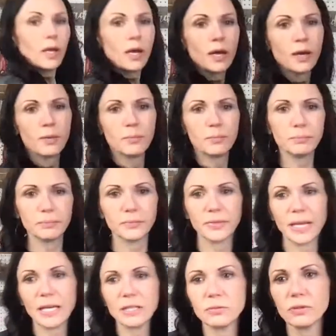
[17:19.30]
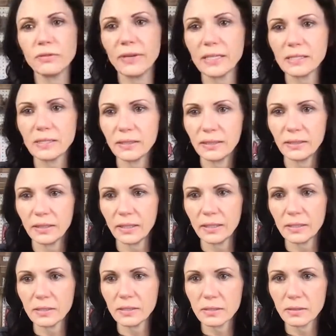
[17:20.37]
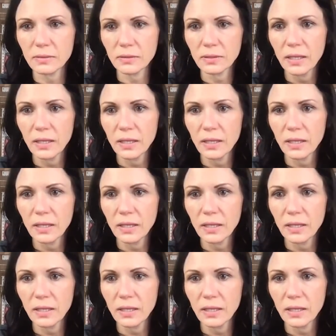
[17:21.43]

um, that's what the Vaseline does.